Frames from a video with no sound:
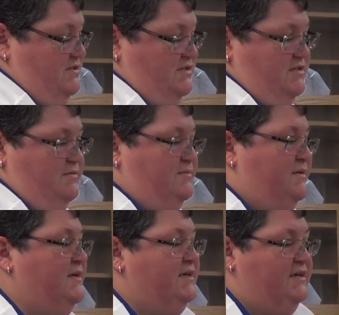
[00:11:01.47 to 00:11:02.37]
system
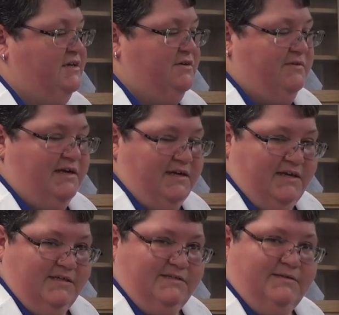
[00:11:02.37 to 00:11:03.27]
can
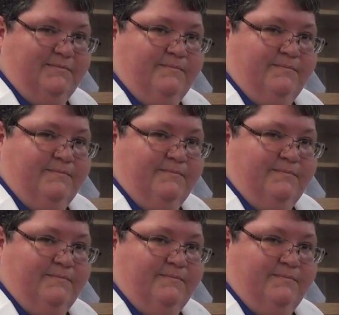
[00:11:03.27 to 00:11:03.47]
recognize them.